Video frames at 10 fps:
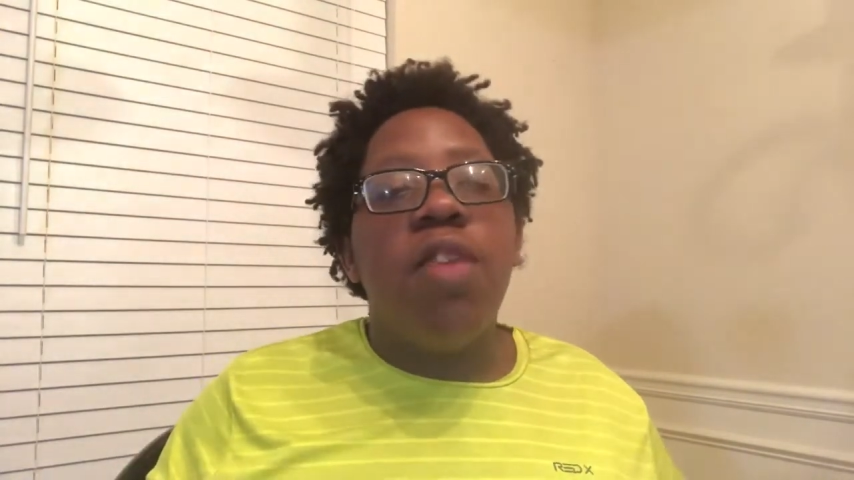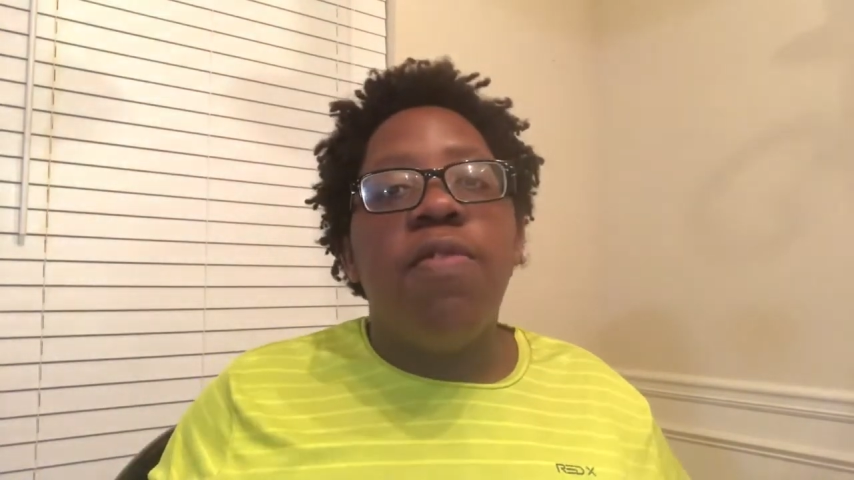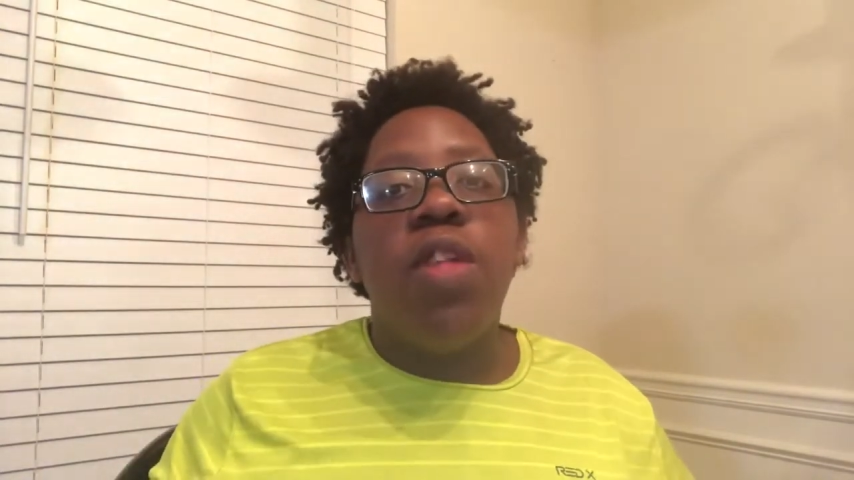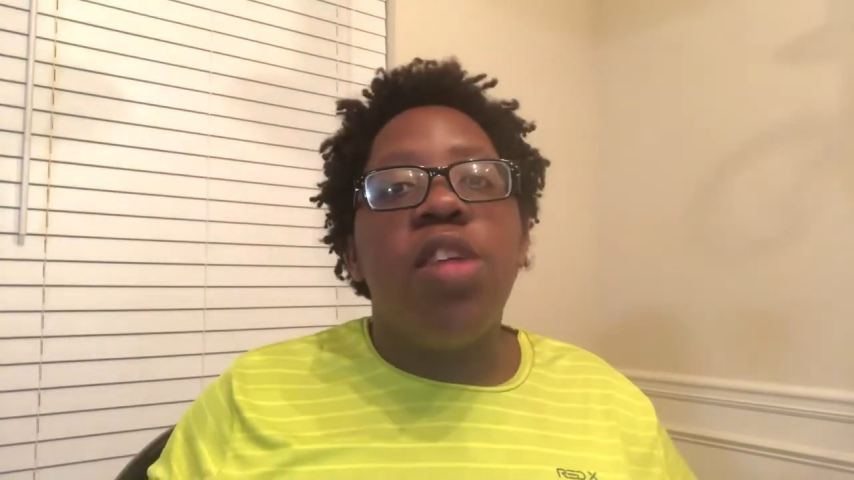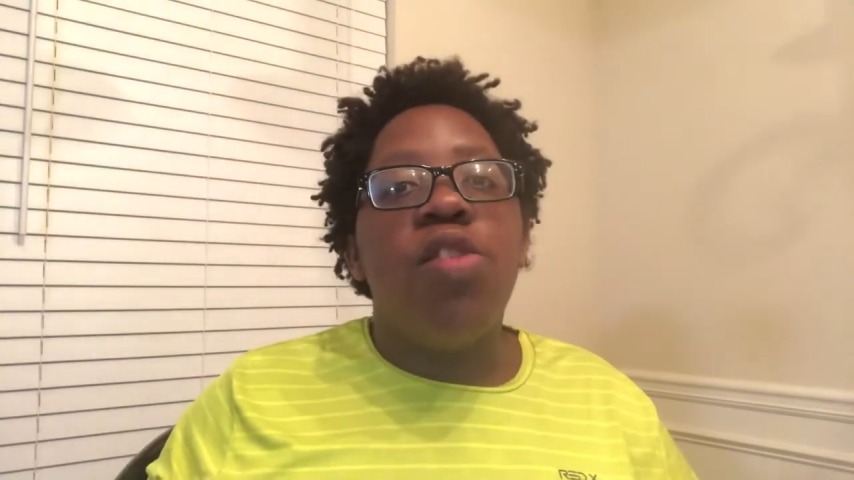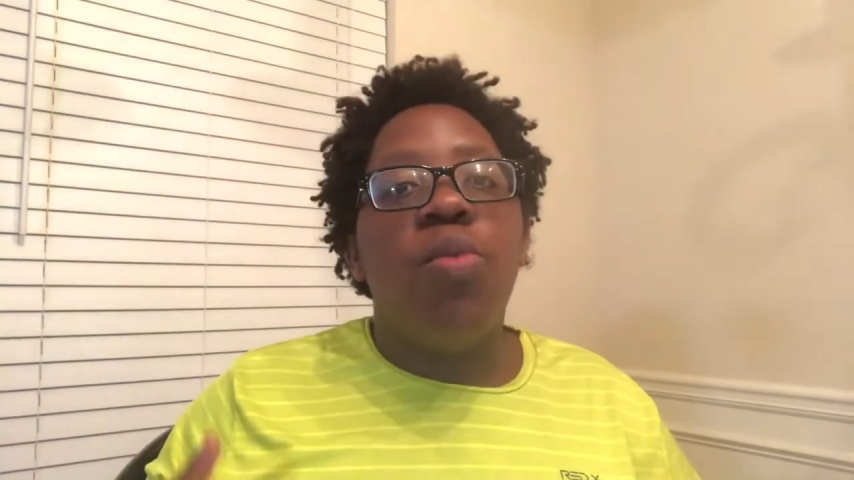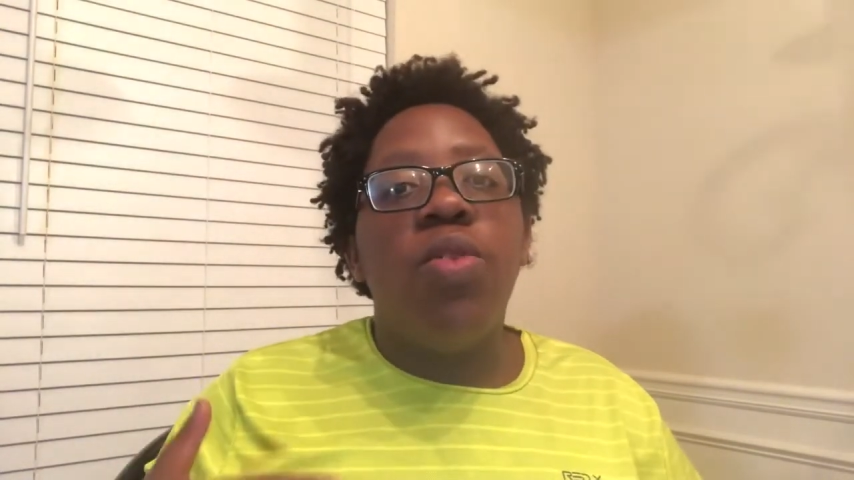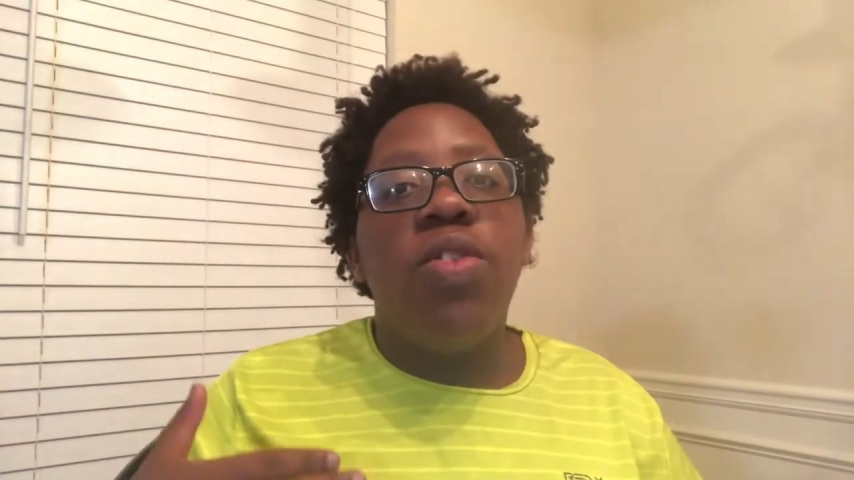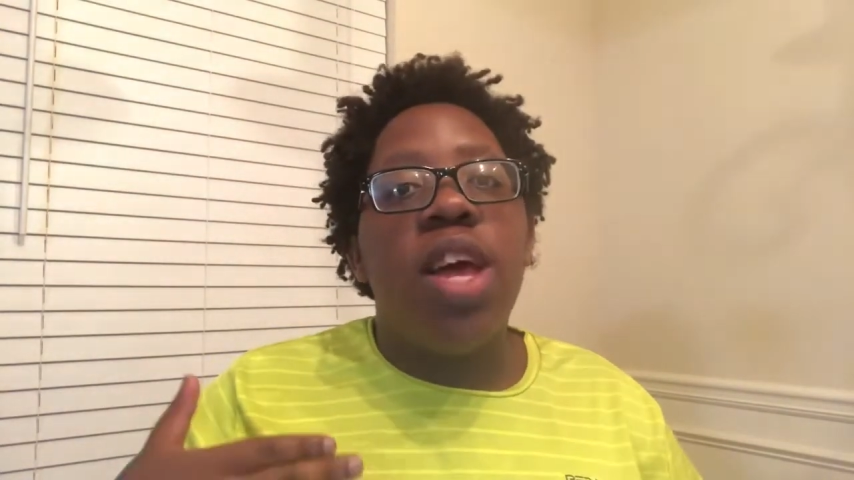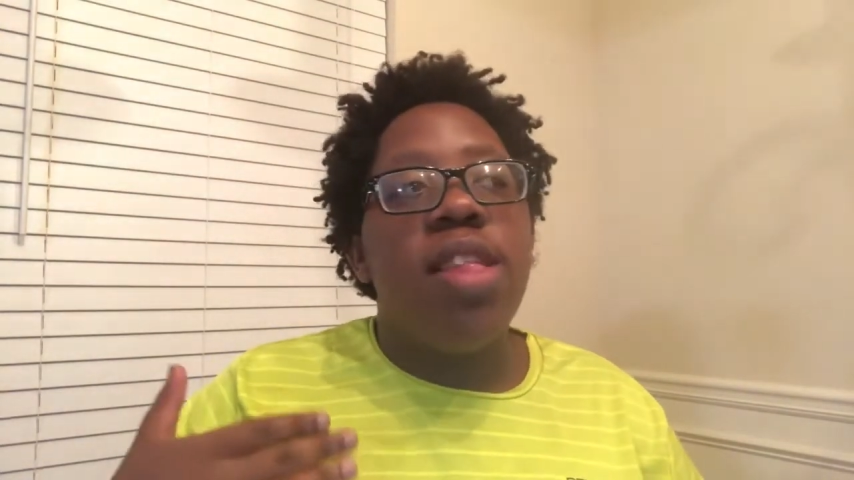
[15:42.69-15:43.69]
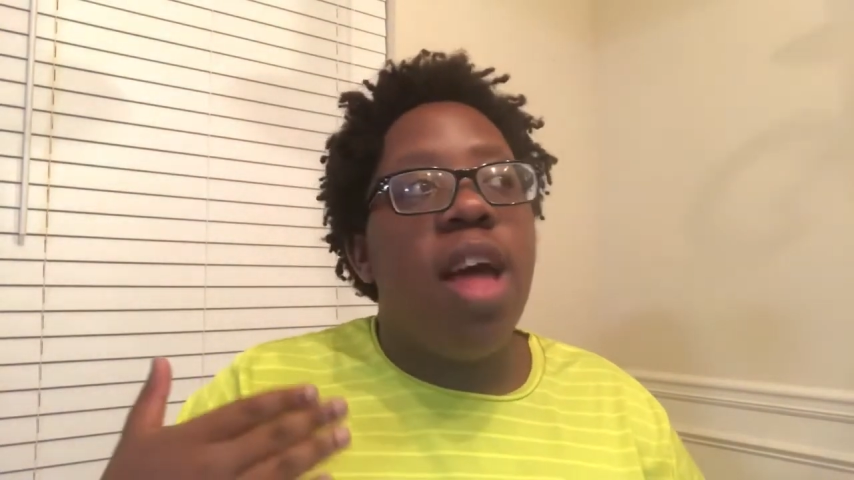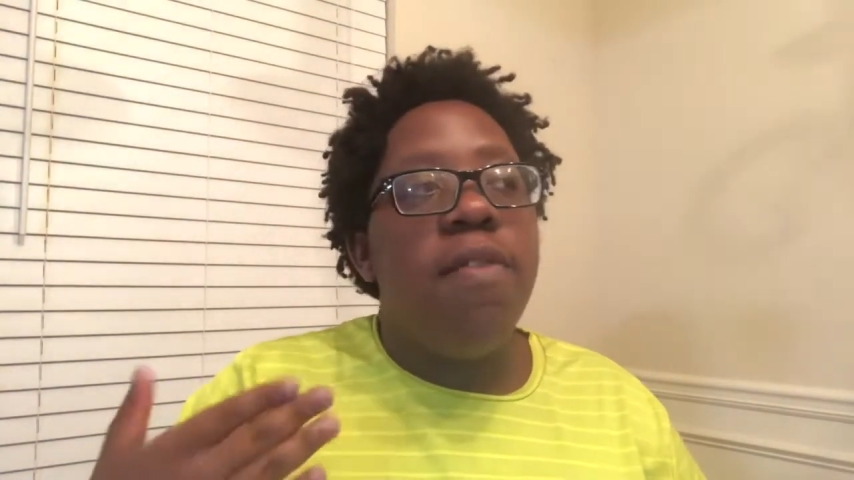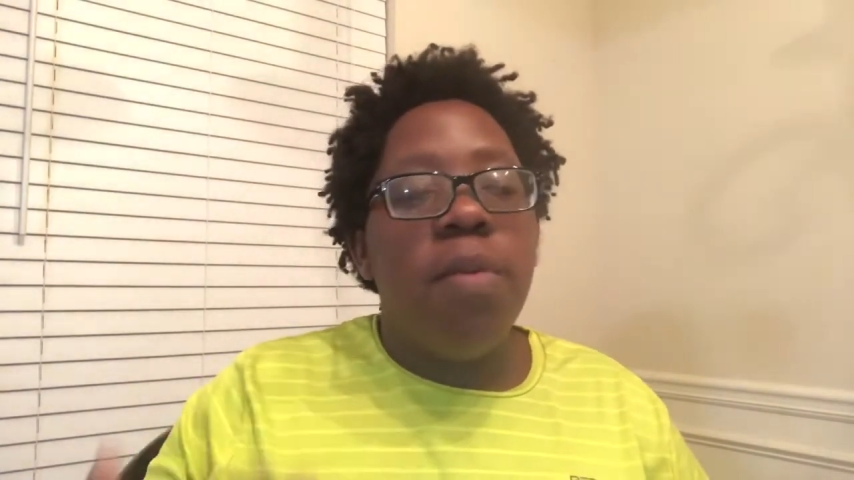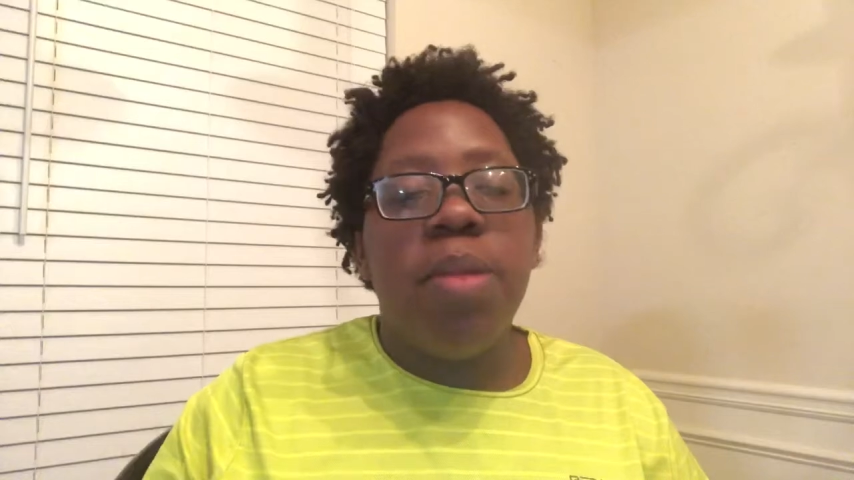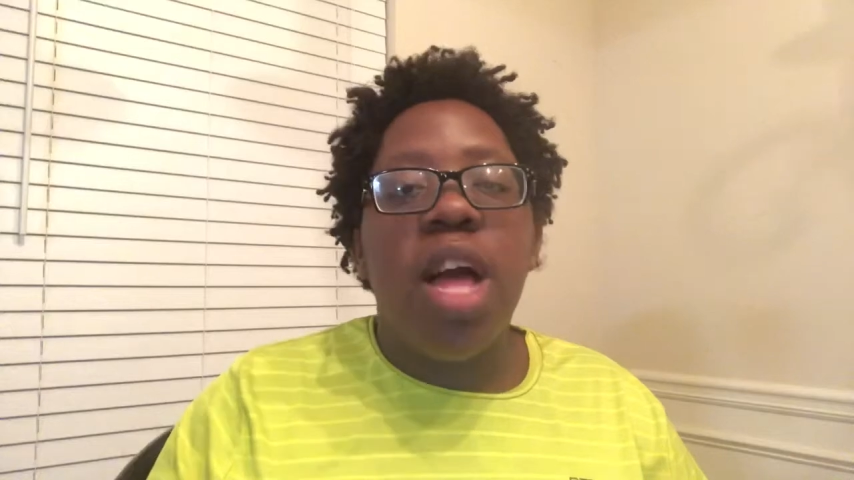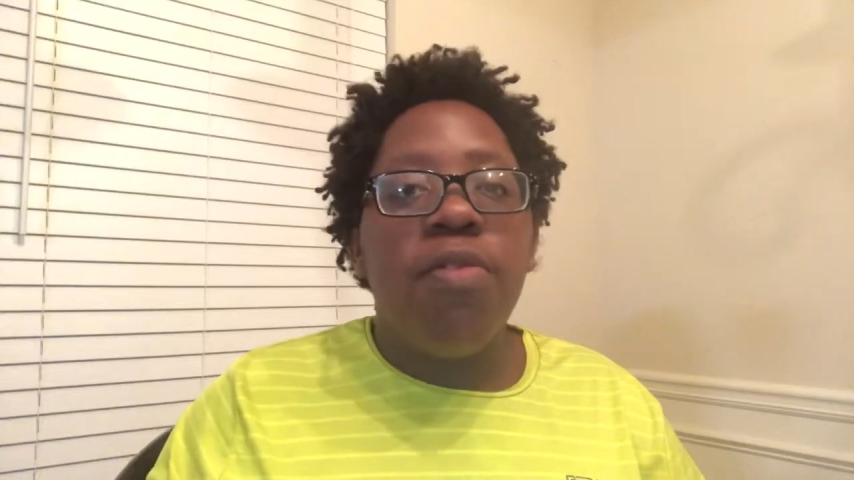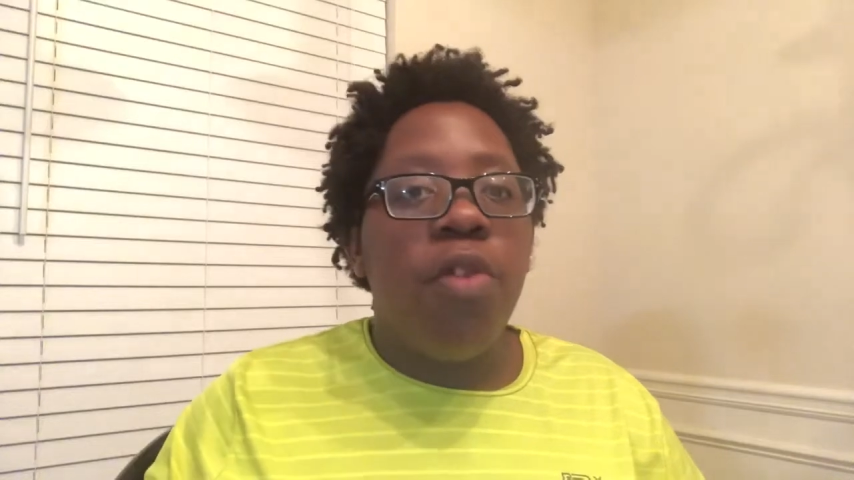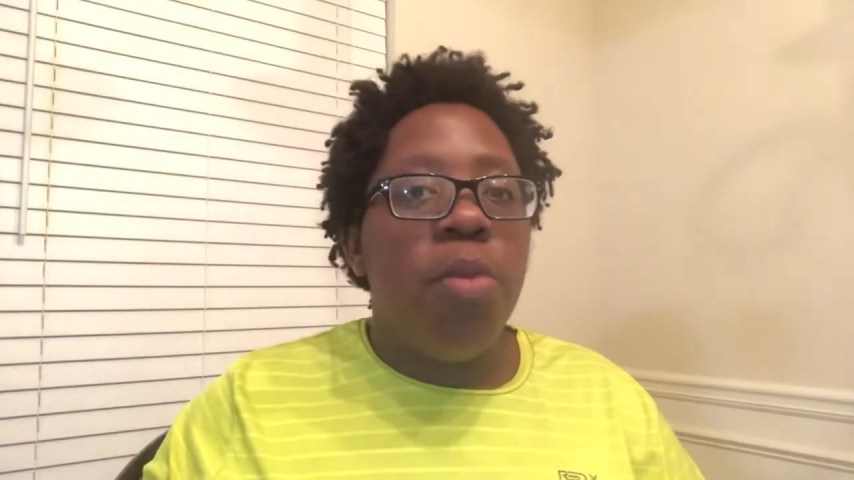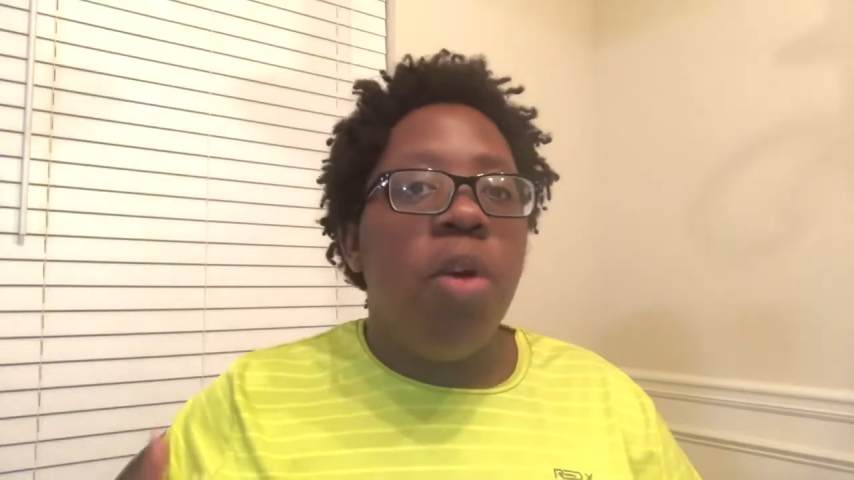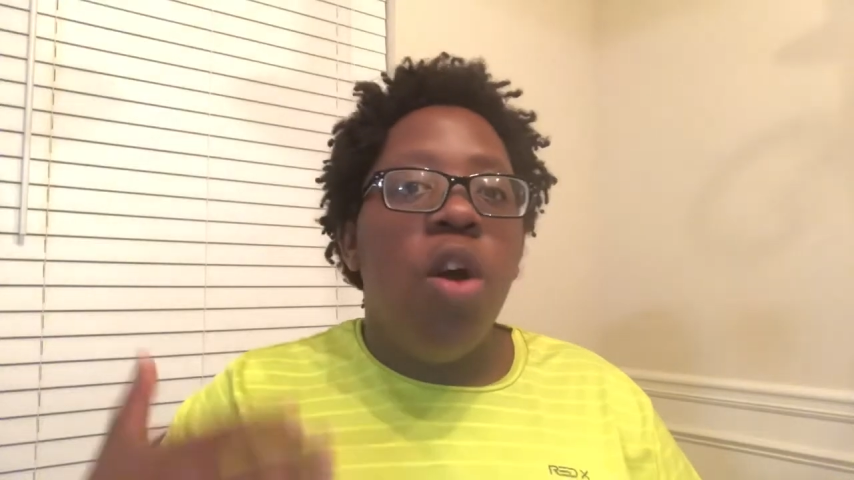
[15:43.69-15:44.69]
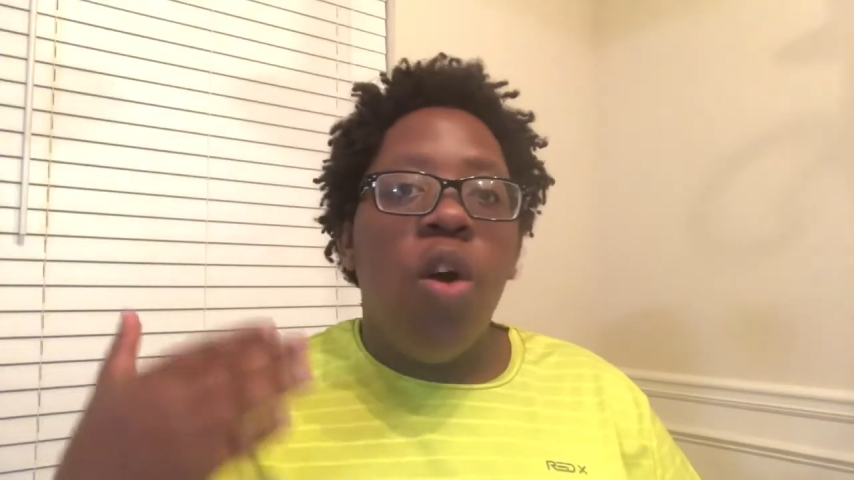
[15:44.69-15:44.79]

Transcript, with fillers: influence who does have a platform